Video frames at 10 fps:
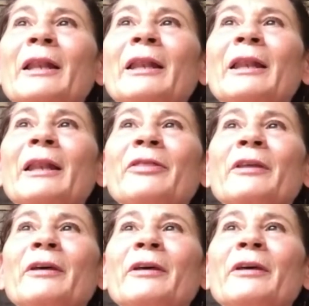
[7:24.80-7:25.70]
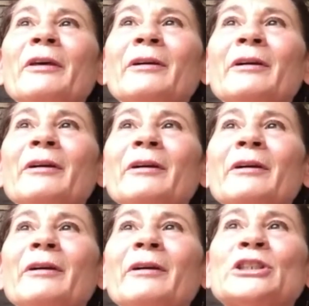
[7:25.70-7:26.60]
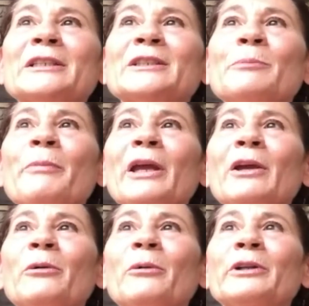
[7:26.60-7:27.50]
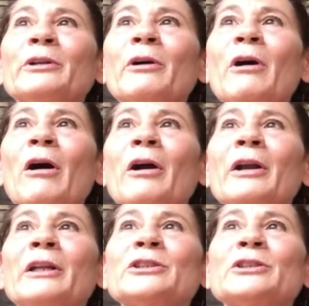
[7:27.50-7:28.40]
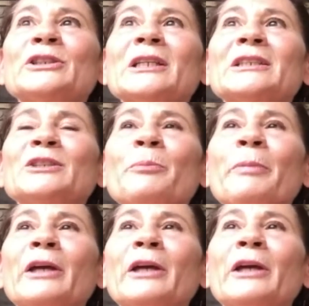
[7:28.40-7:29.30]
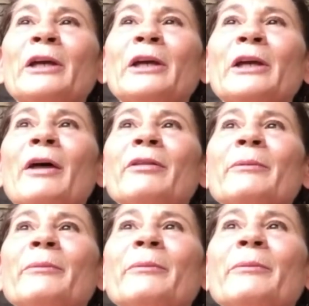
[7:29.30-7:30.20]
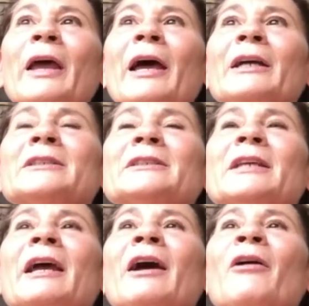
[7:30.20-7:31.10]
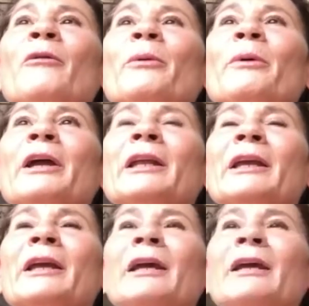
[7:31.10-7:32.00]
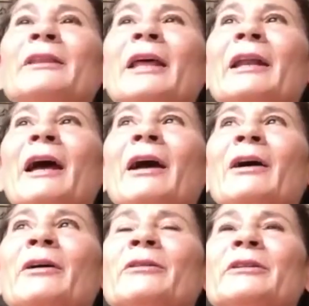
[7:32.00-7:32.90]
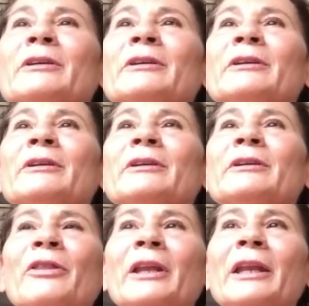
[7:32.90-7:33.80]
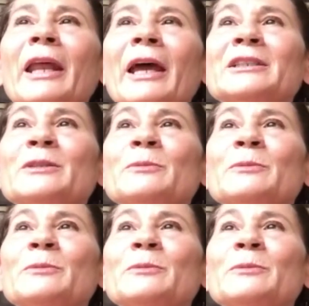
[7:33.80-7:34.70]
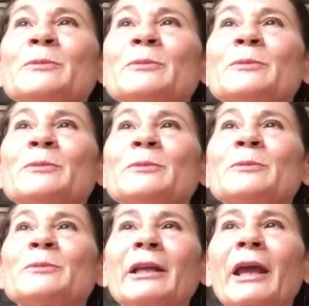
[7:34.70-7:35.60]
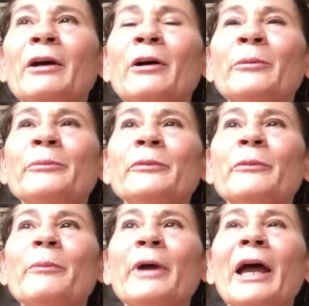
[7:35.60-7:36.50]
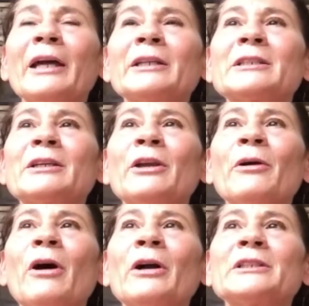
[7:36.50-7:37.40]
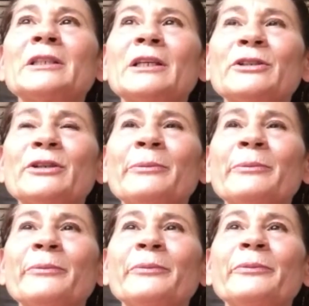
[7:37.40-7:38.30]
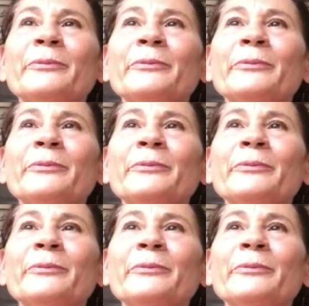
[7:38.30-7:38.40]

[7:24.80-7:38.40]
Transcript: Let the energies mingle in your heart as you suspend your breath. Exhale, radiate that out on the next breath. Inhale back to your heart center.